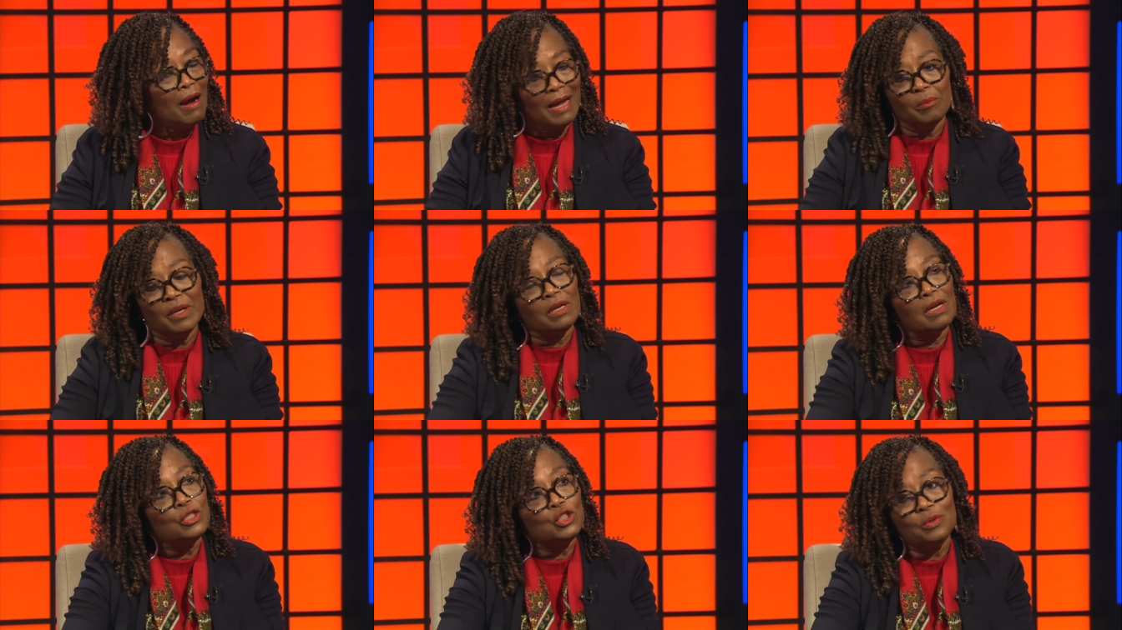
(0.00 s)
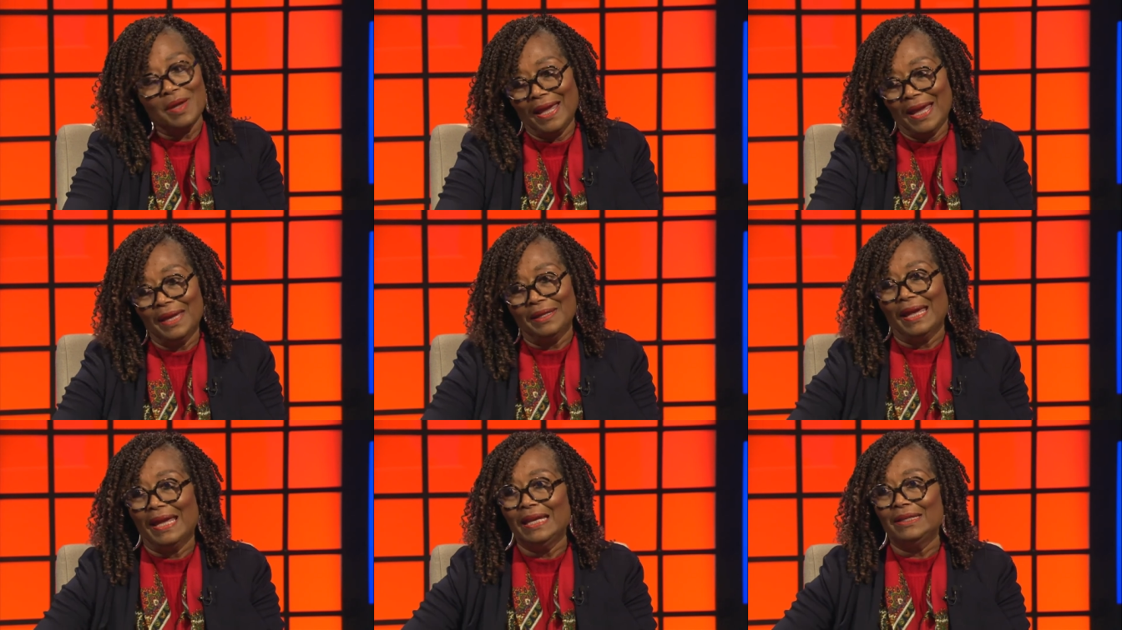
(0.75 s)
And because you had
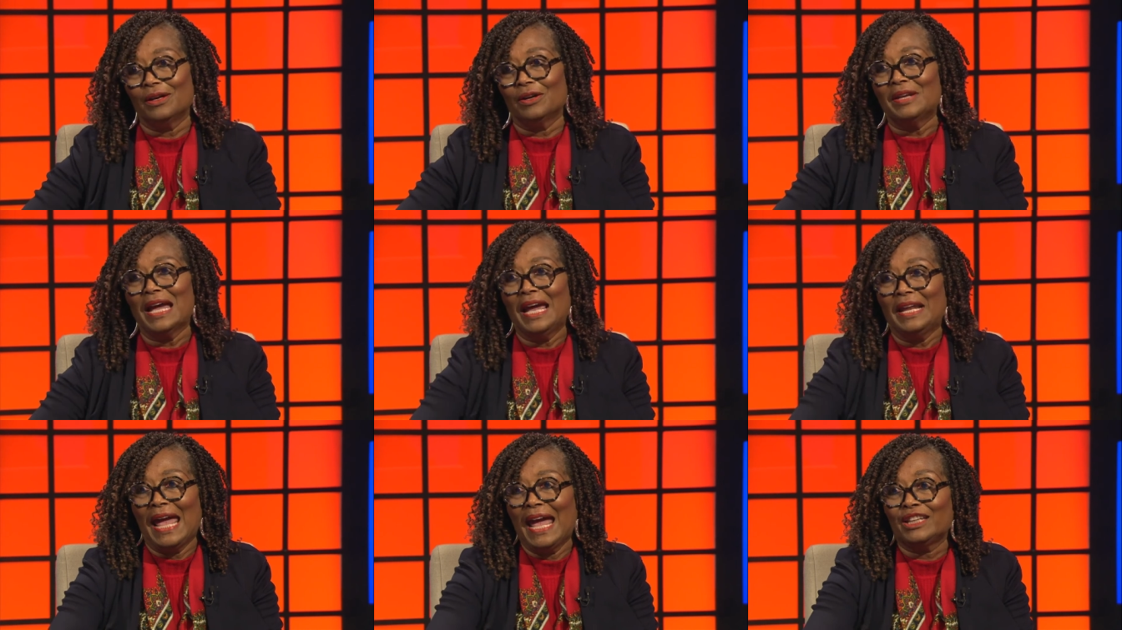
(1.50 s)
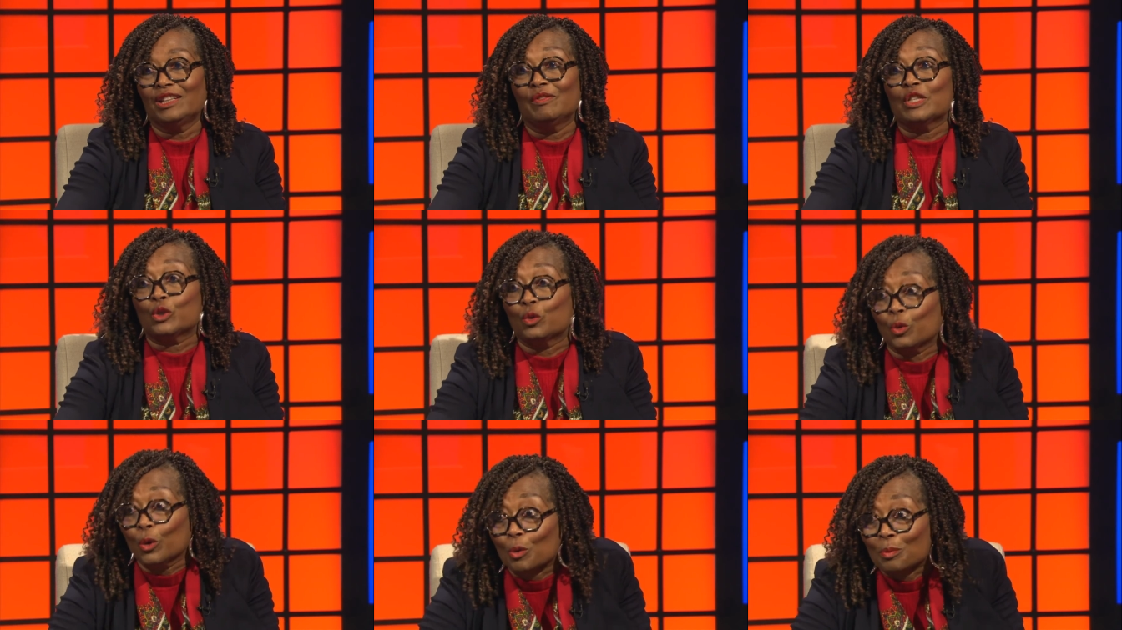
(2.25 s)
eight or nine activist
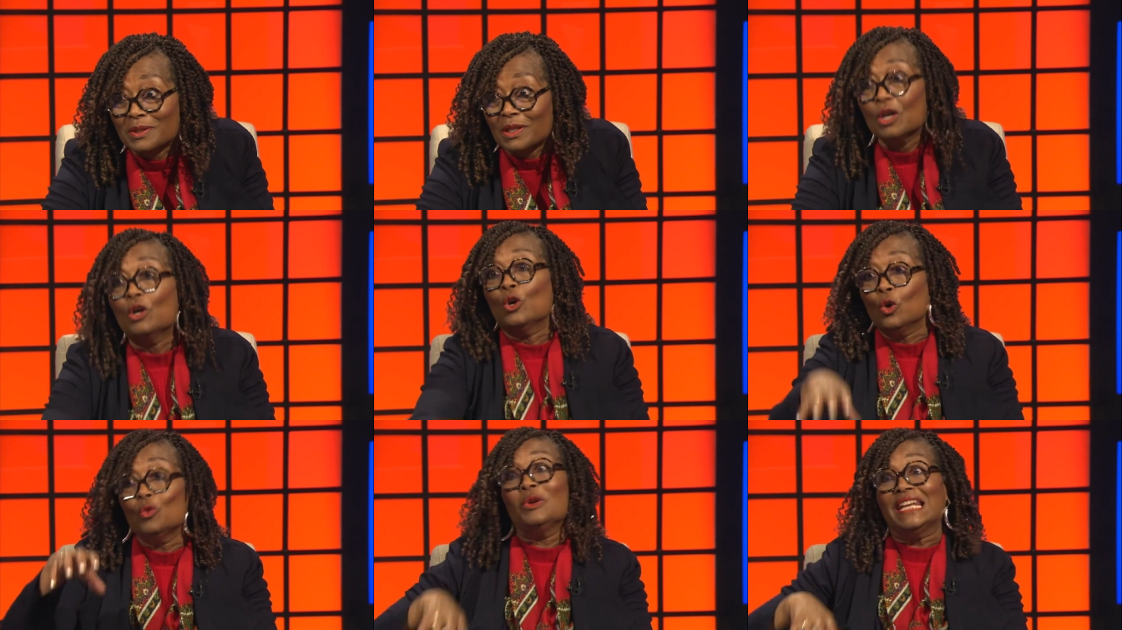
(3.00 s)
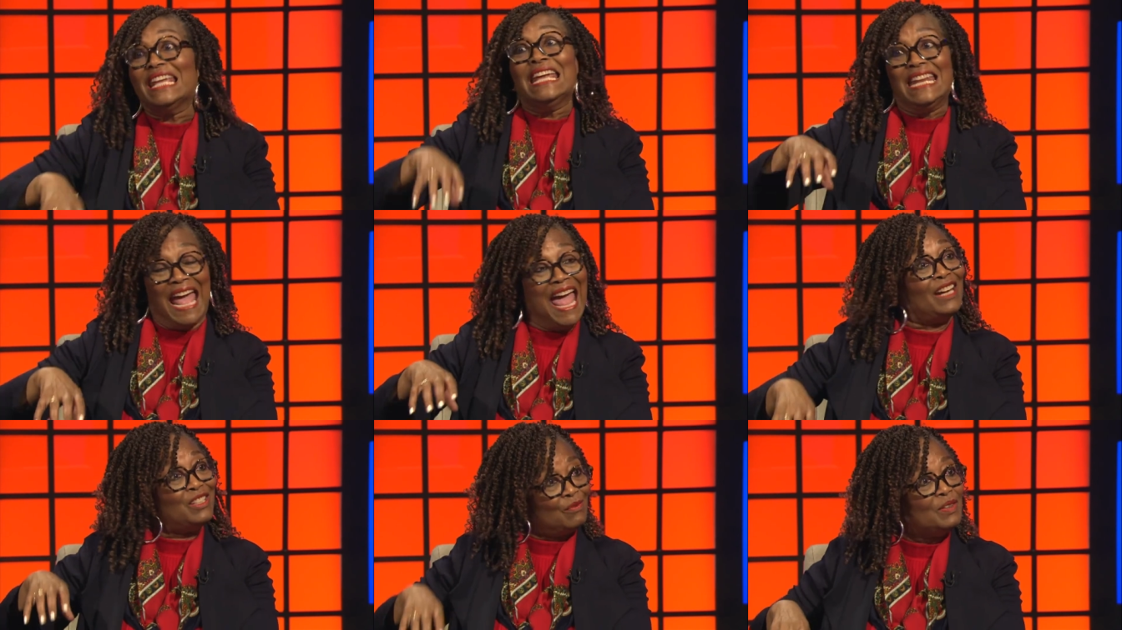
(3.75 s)
groups who lead
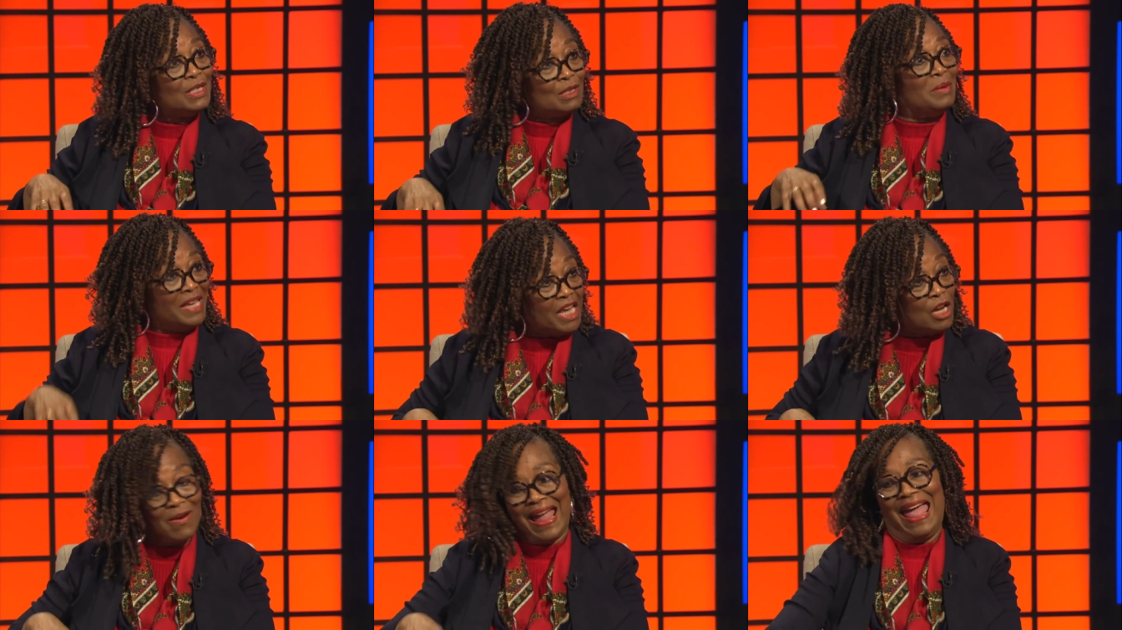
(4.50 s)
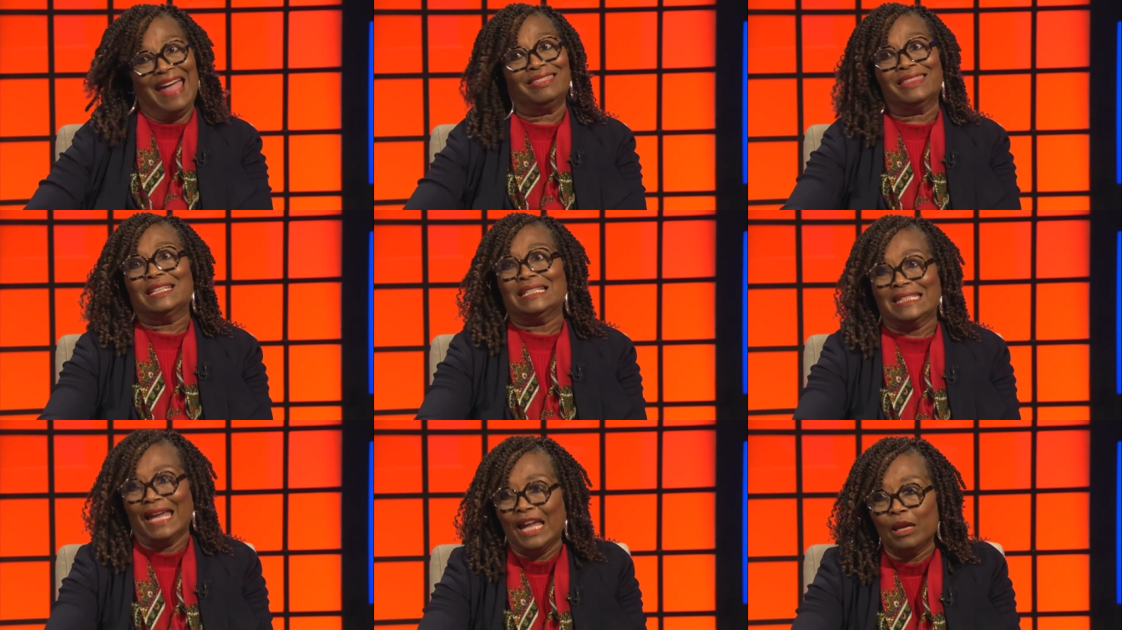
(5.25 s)
activism here at the
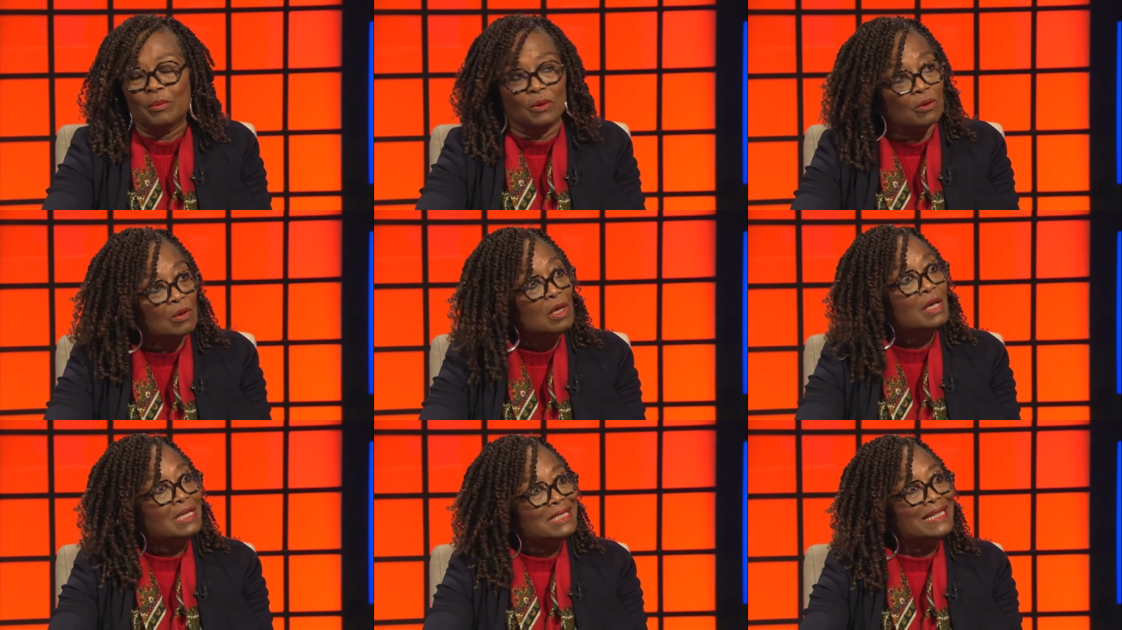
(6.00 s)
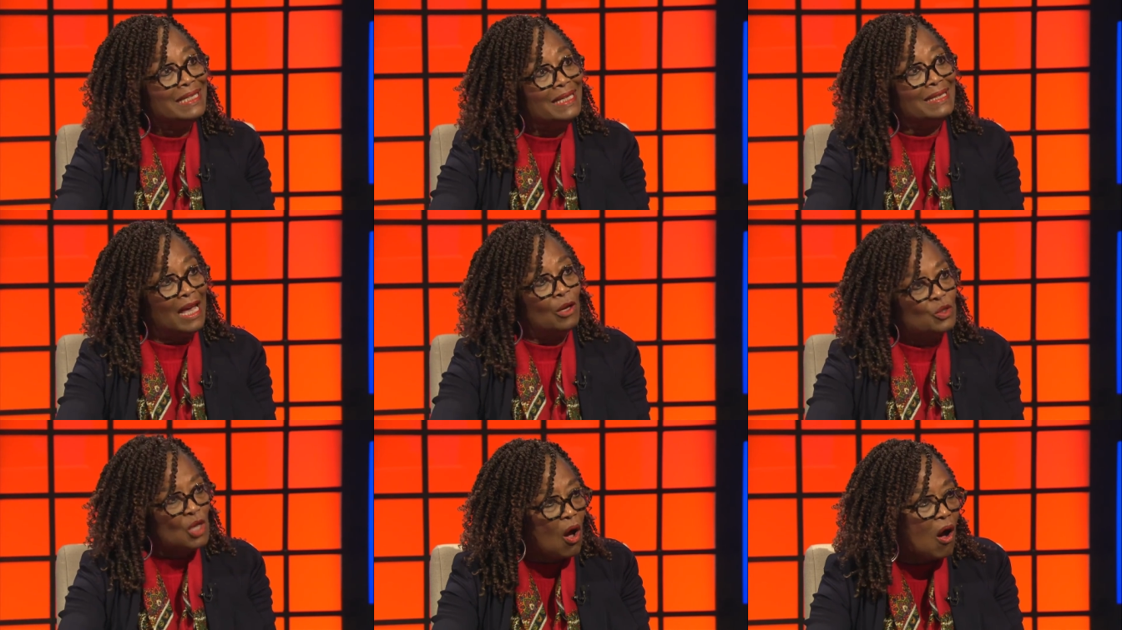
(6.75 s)
table, sitting down
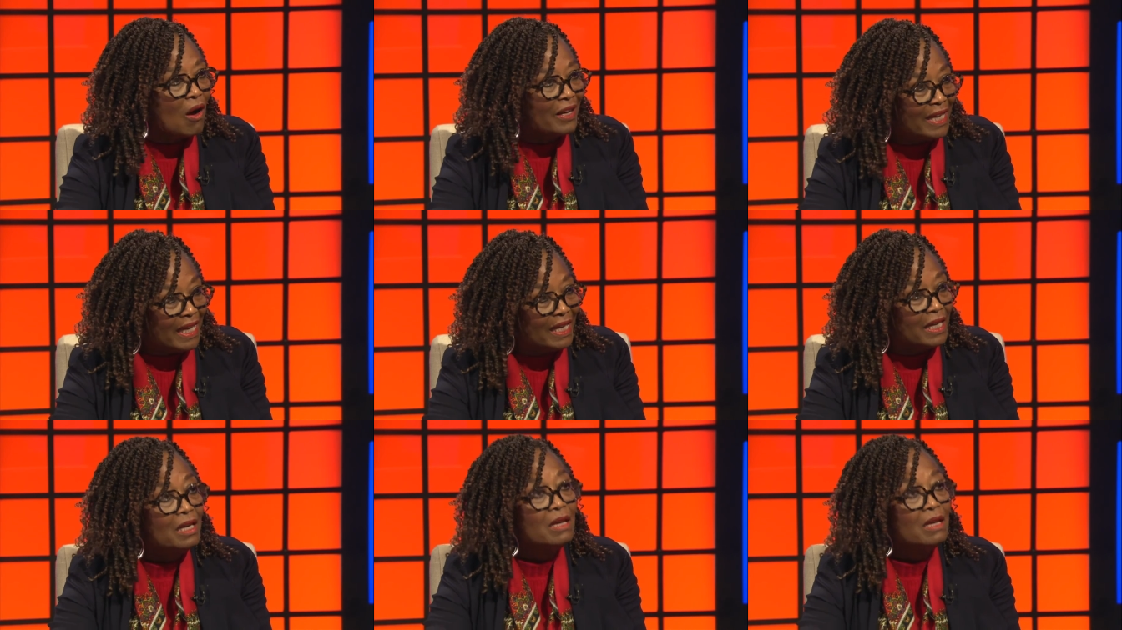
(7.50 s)
talking,